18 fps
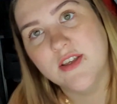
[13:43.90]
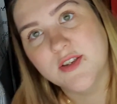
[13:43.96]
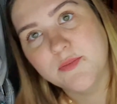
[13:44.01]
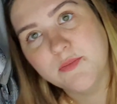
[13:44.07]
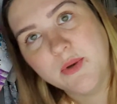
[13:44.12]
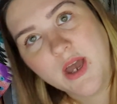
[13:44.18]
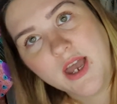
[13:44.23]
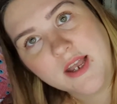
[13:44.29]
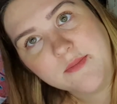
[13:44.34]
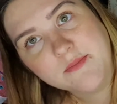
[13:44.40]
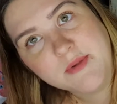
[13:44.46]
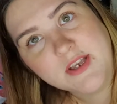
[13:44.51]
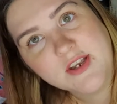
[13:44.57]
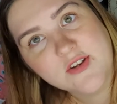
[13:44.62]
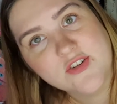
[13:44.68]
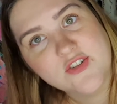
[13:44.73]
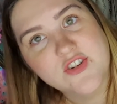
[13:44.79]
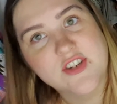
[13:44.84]
behind me
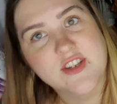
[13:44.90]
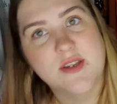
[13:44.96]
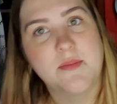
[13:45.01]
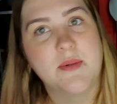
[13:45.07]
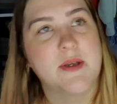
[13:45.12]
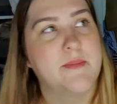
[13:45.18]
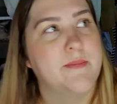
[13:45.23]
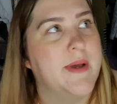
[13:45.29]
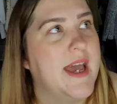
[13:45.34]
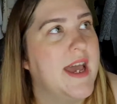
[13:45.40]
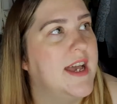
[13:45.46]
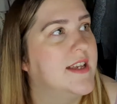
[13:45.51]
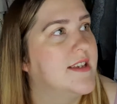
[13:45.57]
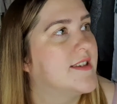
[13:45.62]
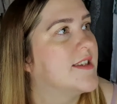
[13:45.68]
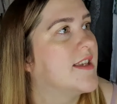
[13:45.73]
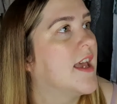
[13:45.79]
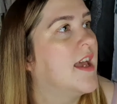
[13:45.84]
here is just a big
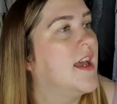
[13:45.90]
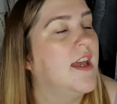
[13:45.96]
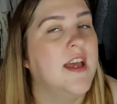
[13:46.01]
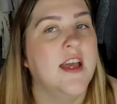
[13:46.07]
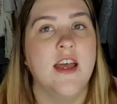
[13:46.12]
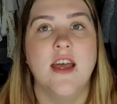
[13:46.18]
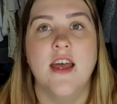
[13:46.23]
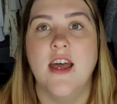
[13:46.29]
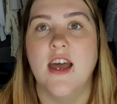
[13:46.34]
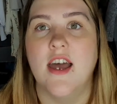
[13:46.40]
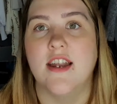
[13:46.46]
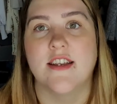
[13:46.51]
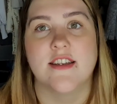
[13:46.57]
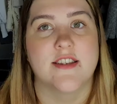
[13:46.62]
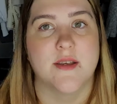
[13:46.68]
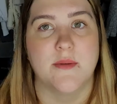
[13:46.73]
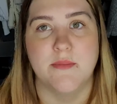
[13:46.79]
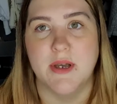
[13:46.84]
mess, and
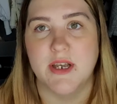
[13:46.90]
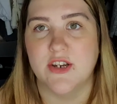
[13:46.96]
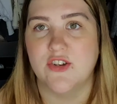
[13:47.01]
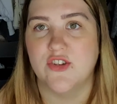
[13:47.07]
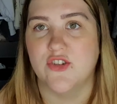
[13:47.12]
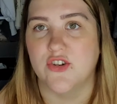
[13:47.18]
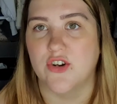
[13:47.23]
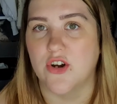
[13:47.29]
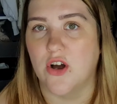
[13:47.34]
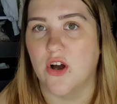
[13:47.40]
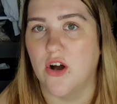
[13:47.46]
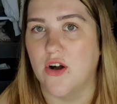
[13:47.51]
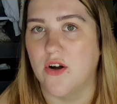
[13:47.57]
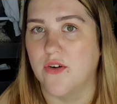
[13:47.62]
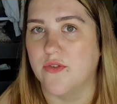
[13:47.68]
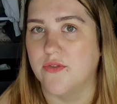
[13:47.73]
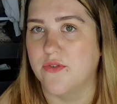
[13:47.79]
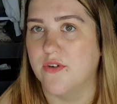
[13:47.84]
it's a mixture
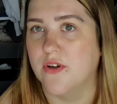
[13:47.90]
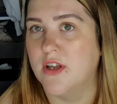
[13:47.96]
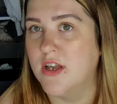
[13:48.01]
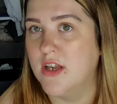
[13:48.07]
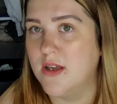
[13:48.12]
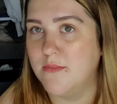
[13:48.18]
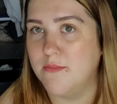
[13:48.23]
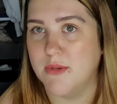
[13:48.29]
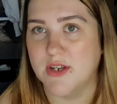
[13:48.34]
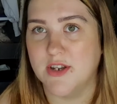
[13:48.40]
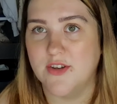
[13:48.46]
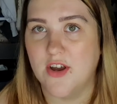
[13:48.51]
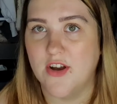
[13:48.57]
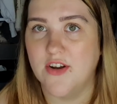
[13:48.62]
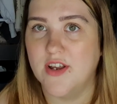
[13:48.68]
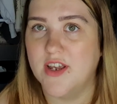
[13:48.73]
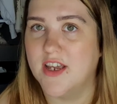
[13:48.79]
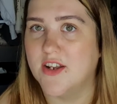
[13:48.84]
of
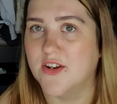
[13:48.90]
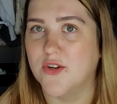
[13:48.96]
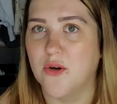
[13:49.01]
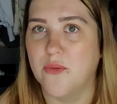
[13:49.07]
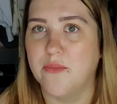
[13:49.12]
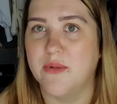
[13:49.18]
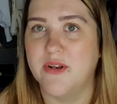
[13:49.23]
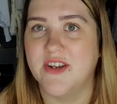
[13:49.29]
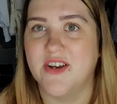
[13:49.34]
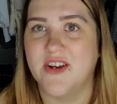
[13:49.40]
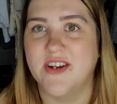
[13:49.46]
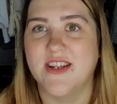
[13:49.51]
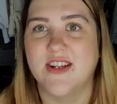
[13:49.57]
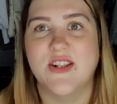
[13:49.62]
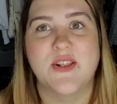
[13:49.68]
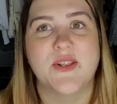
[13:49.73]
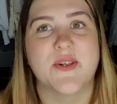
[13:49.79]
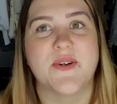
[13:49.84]
maternity and non-maternity
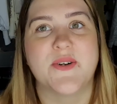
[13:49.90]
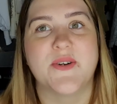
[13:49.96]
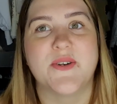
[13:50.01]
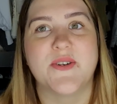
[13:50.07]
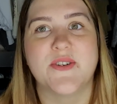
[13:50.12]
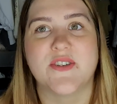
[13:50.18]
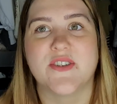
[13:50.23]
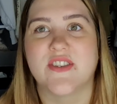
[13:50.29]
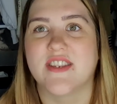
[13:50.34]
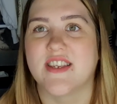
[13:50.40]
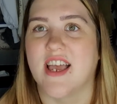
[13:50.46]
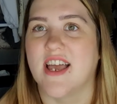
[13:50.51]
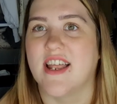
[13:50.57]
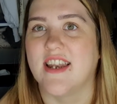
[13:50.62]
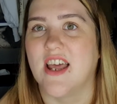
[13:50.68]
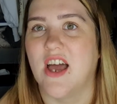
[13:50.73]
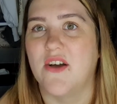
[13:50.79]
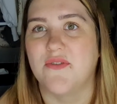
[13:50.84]
clothes,
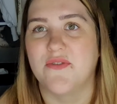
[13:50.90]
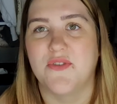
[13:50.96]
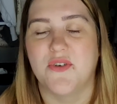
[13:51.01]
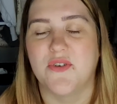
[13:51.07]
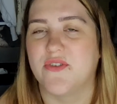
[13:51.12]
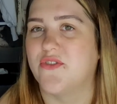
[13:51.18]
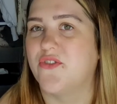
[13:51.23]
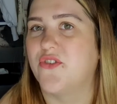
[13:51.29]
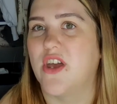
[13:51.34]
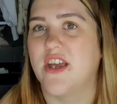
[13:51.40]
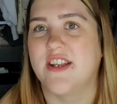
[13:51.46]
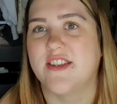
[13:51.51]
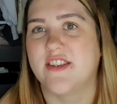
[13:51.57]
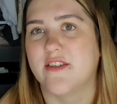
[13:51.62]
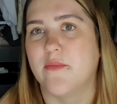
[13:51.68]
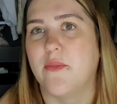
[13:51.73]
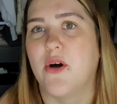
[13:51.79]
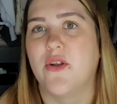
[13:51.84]
and I've not tried
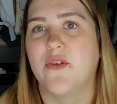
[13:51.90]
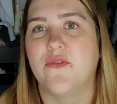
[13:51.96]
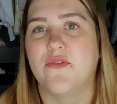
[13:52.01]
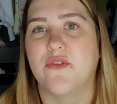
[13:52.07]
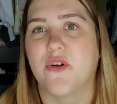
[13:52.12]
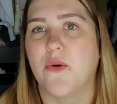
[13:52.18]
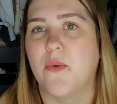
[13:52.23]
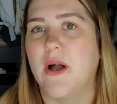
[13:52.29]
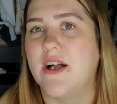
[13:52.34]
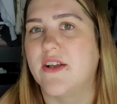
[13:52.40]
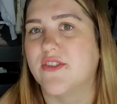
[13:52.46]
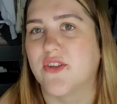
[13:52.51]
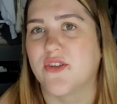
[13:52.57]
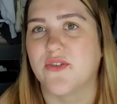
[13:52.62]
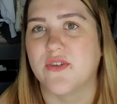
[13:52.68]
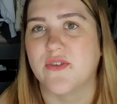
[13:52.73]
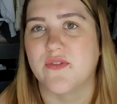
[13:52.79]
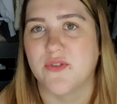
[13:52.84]
some on for a while, so
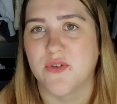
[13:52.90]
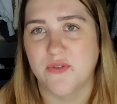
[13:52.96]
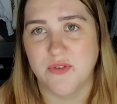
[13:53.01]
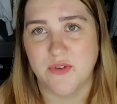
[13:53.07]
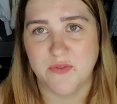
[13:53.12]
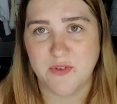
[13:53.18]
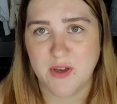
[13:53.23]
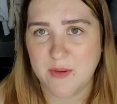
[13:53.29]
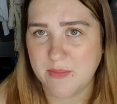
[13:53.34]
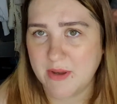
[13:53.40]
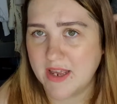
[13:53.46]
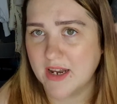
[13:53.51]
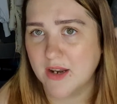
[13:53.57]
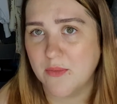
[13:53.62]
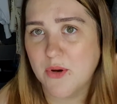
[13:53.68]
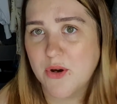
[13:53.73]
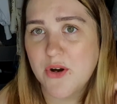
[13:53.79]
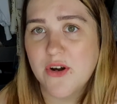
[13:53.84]
I don't even know if they fit me
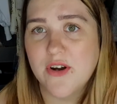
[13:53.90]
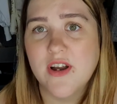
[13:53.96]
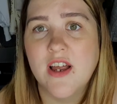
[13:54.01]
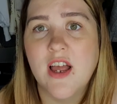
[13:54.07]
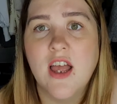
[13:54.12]
anymore.